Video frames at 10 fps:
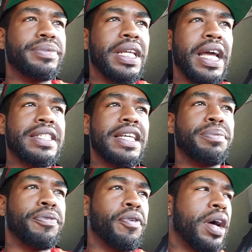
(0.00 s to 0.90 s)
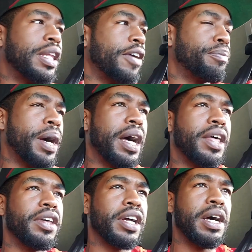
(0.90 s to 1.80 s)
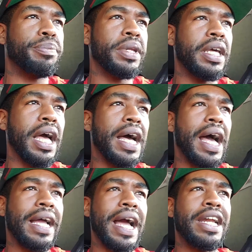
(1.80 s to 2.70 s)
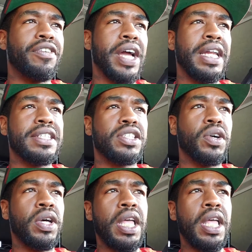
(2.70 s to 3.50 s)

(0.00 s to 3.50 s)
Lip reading: like I said, before I left my other company, I kind of ran it, so